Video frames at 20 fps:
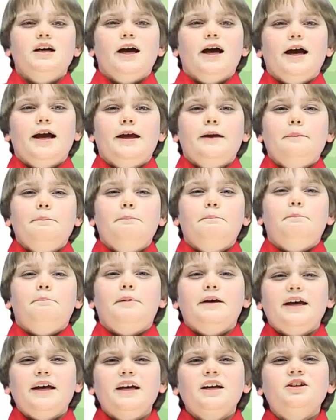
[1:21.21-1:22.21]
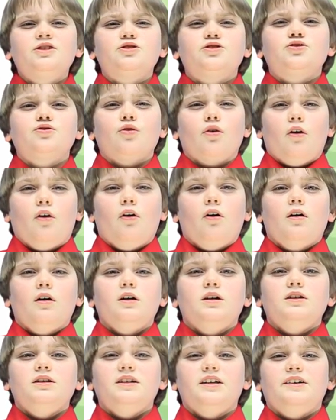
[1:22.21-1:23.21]
A big troll
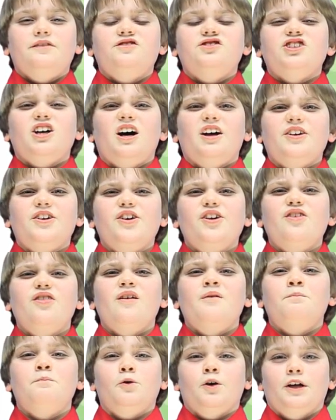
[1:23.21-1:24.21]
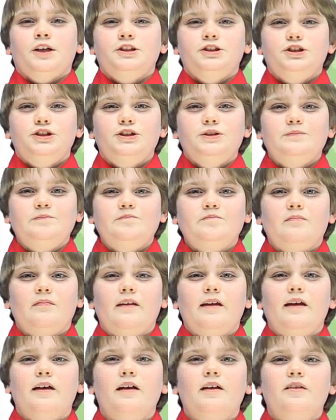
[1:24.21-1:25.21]
lives under the bridge.
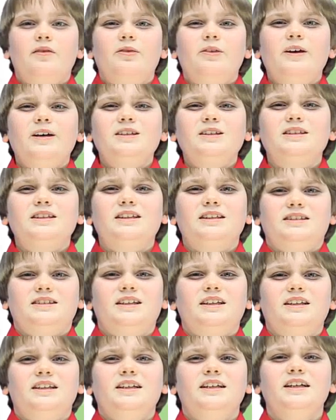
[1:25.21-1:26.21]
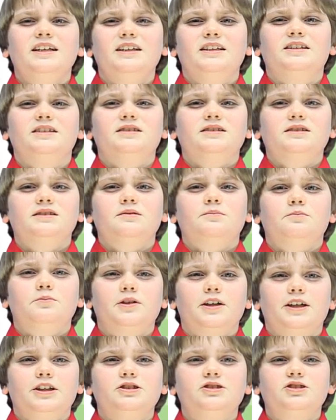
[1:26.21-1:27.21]
This is his
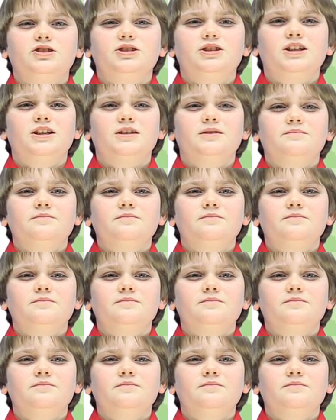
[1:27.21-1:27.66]
bridge.